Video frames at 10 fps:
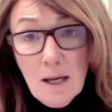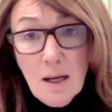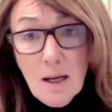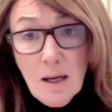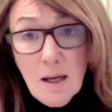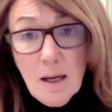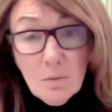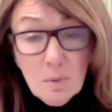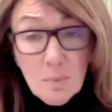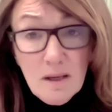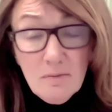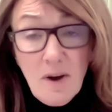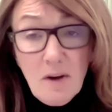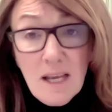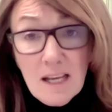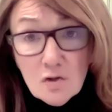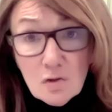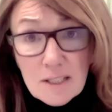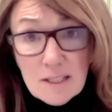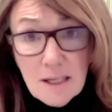I think will be very
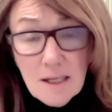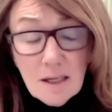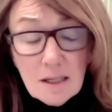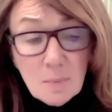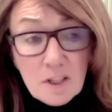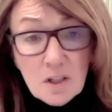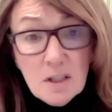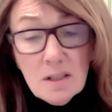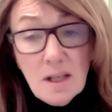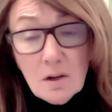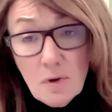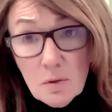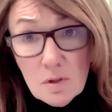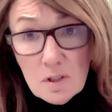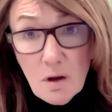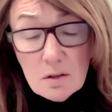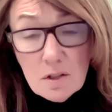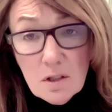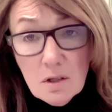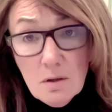interesting, especially as that growth
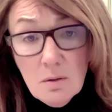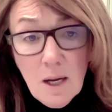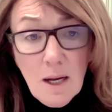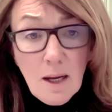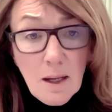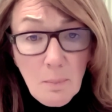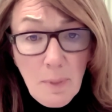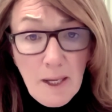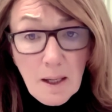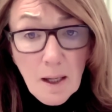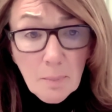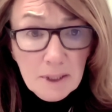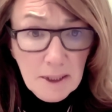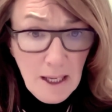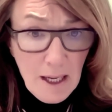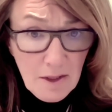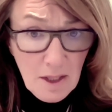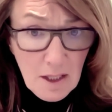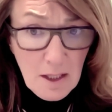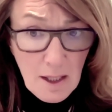starts to pick up. I
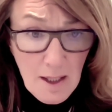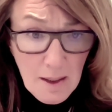think,